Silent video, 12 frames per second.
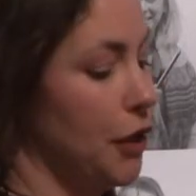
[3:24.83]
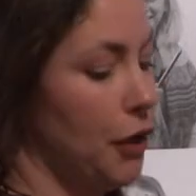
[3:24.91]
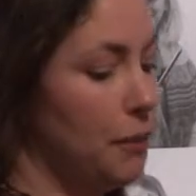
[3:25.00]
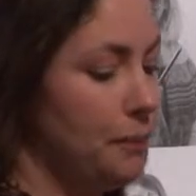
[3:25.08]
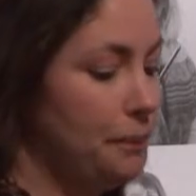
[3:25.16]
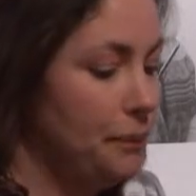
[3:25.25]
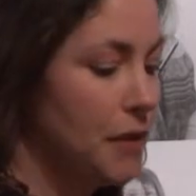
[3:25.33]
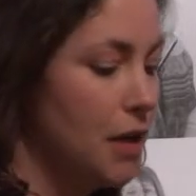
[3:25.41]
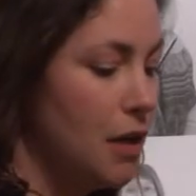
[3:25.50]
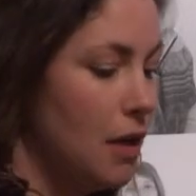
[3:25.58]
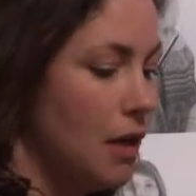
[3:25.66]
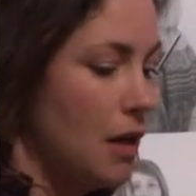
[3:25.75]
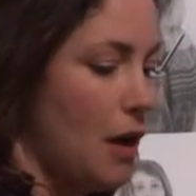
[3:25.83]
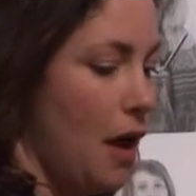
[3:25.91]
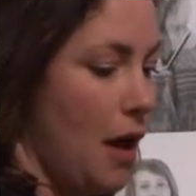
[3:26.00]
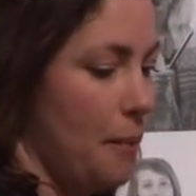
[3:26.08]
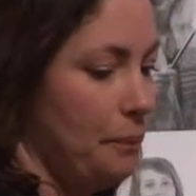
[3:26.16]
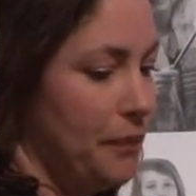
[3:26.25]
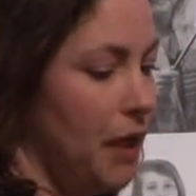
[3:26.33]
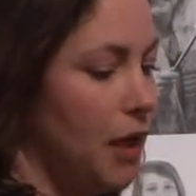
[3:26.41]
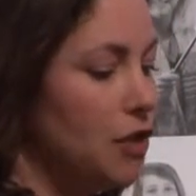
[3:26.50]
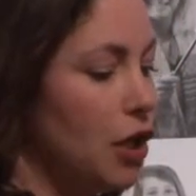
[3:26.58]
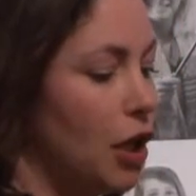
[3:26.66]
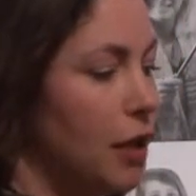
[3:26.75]
year.
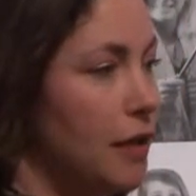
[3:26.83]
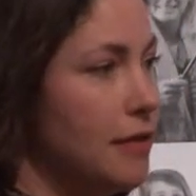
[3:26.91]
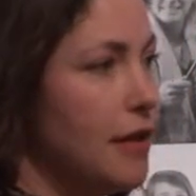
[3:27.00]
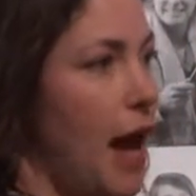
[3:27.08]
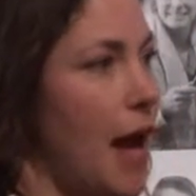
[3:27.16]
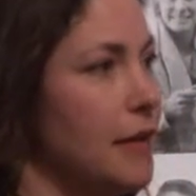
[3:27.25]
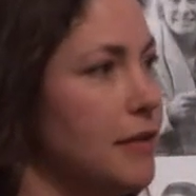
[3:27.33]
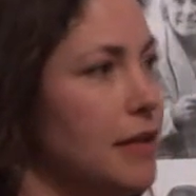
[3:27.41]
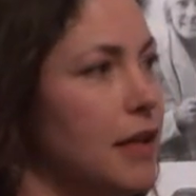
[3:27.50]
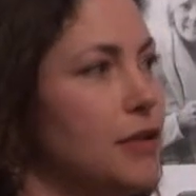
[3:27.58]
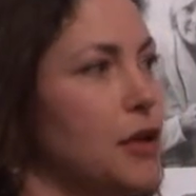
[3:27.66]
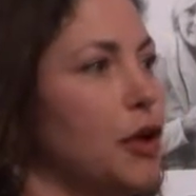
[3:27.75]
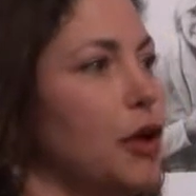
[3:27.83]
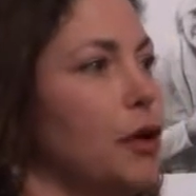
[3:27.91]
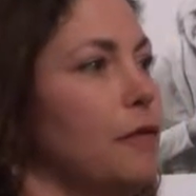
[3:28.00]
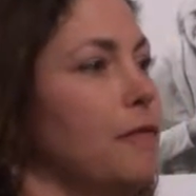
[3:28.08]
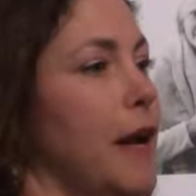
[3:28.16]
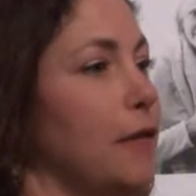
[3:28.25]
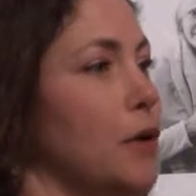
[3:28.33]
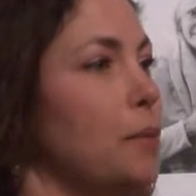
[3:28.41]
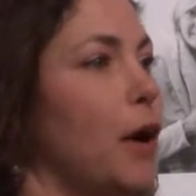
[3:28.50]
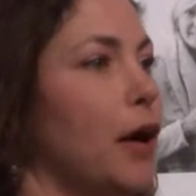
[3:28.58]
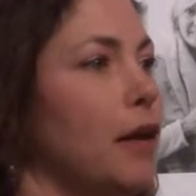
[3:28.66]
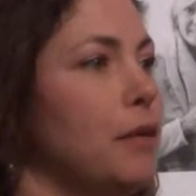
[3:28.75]
Each artist has his or her
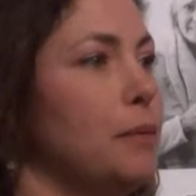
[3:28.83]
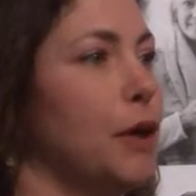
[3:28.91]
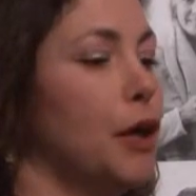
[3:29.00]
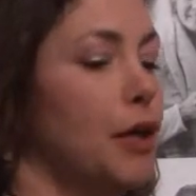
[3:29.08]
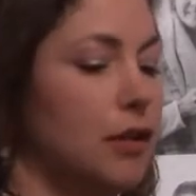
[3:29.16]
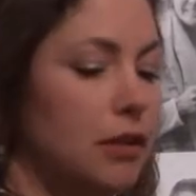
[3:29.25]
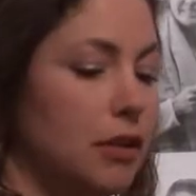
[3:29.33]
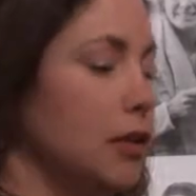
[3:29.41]
favorite part of the mural,